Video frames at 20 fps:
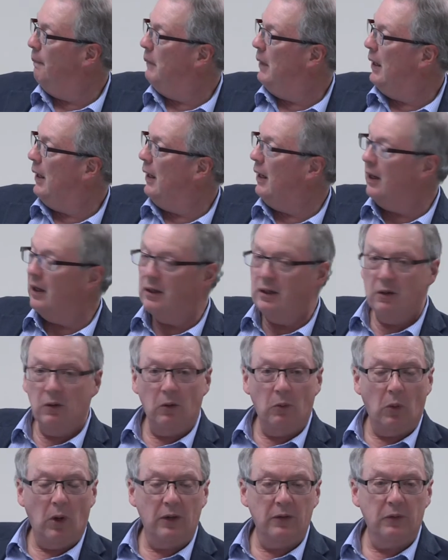And
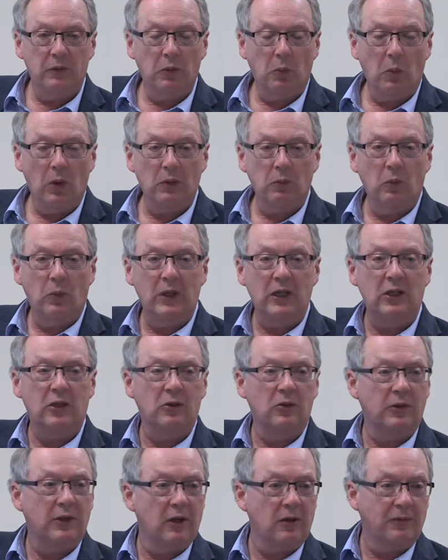what we
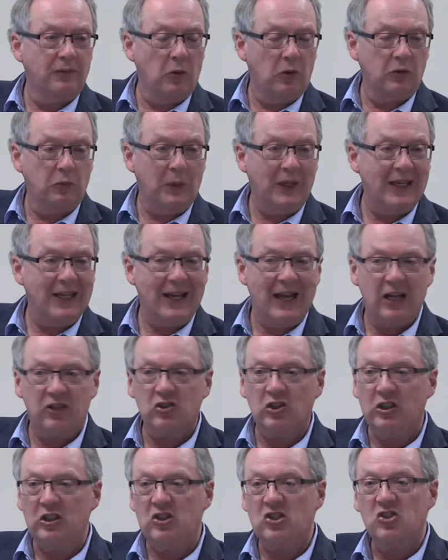do, therefore, is we can
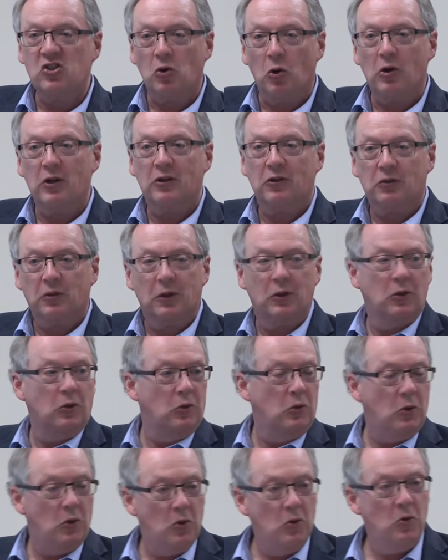actually sort
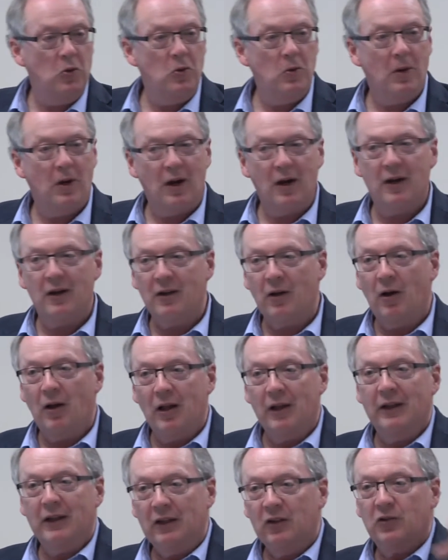through who are
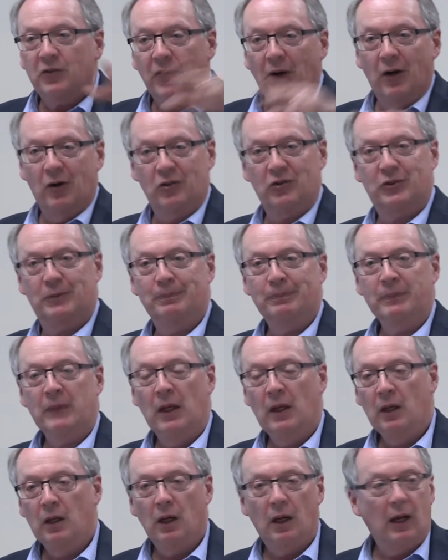all these folks.
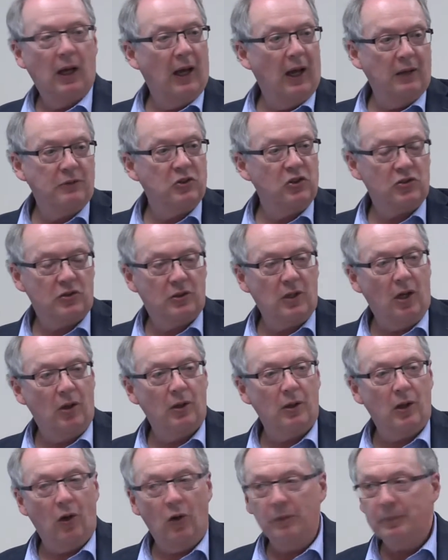I just
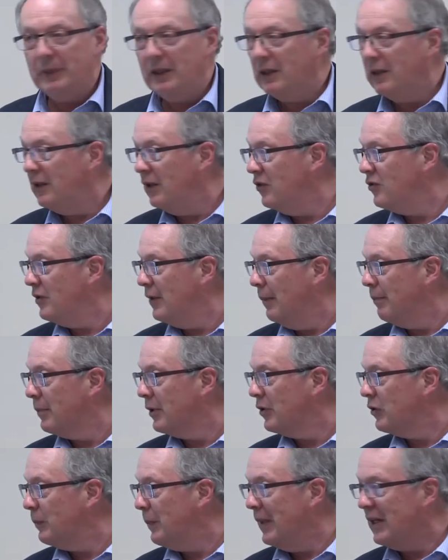don't hold me to these
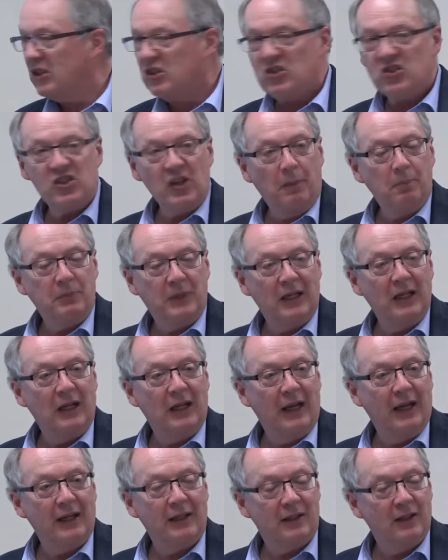numbers, but it's something
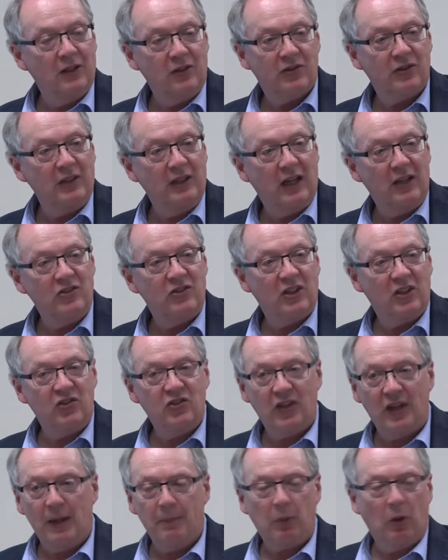like this, a nice
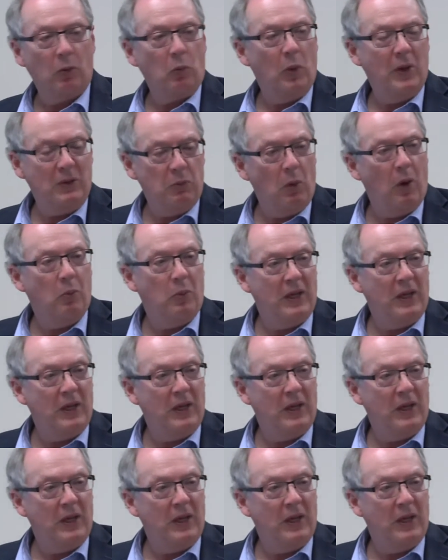example. What